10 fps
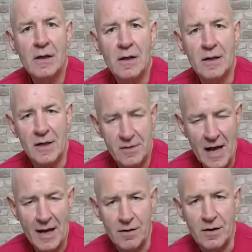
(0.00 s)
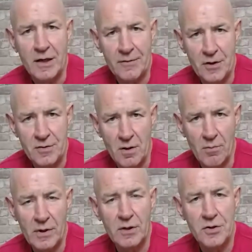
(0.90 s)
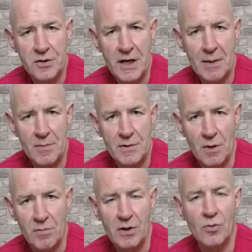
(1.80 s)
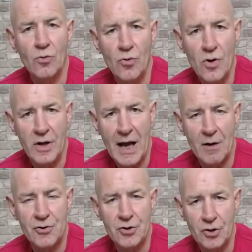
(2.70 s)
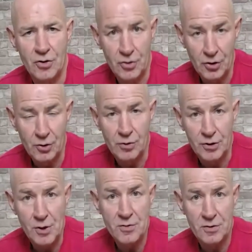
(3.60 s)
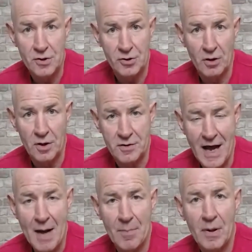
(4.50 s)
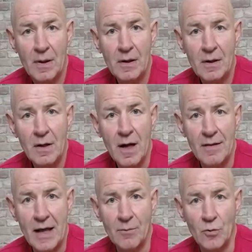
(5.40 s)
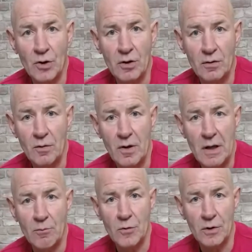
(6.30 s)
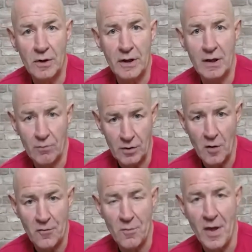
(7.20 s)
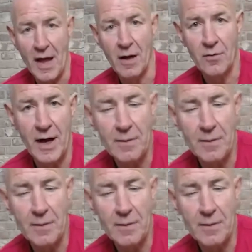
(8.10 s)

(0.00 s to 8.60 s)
In a second, I'm going to give you some little tips, some little workouts you can do using the shoulder tap, and then we'll go from there. Okay.